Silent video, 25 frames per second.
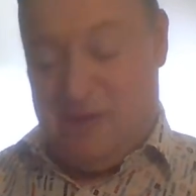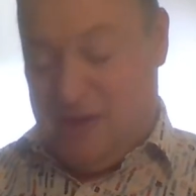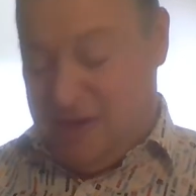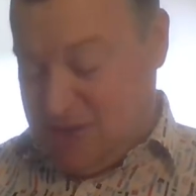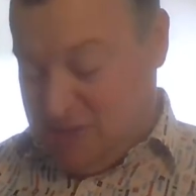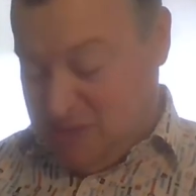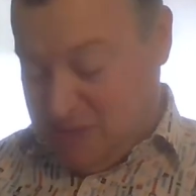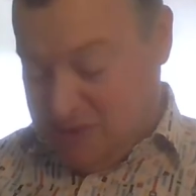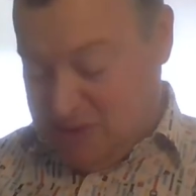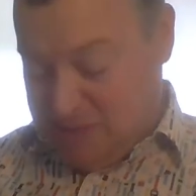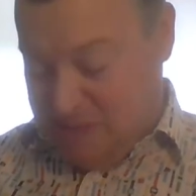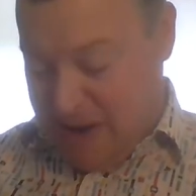
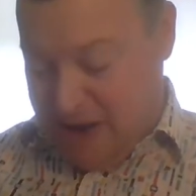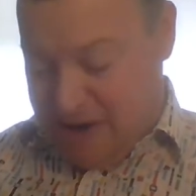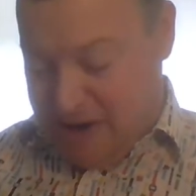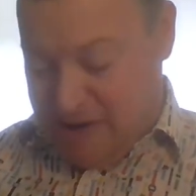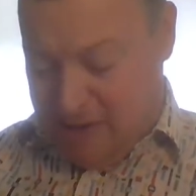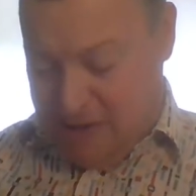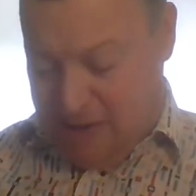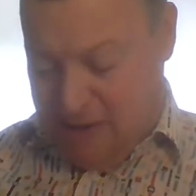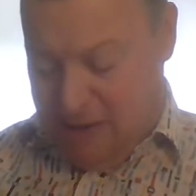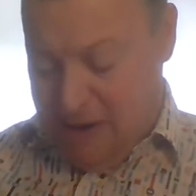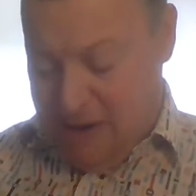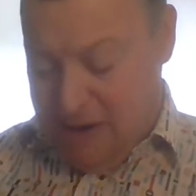this was
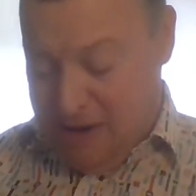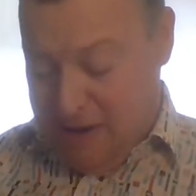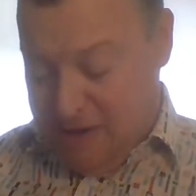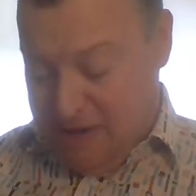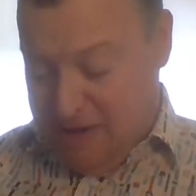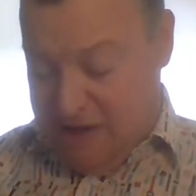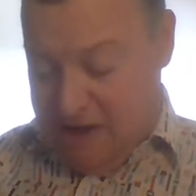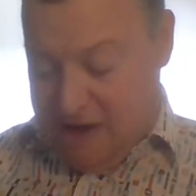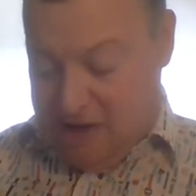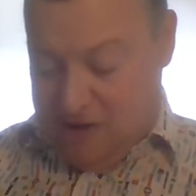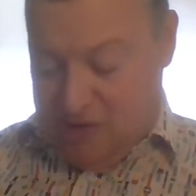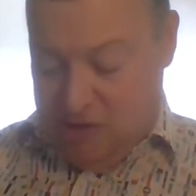better
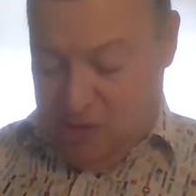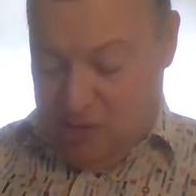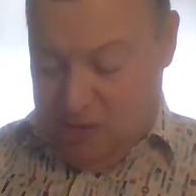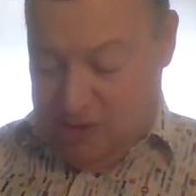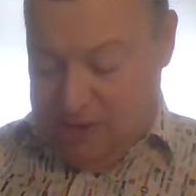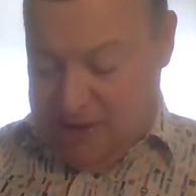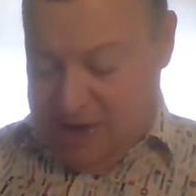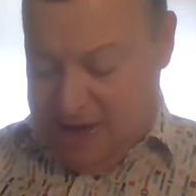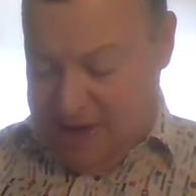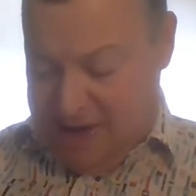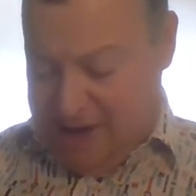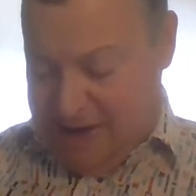than
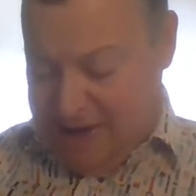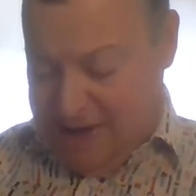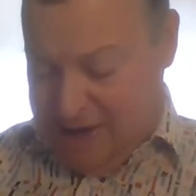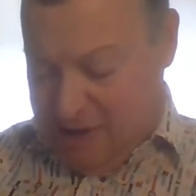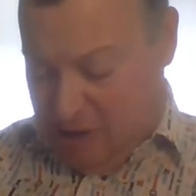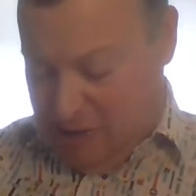Houdini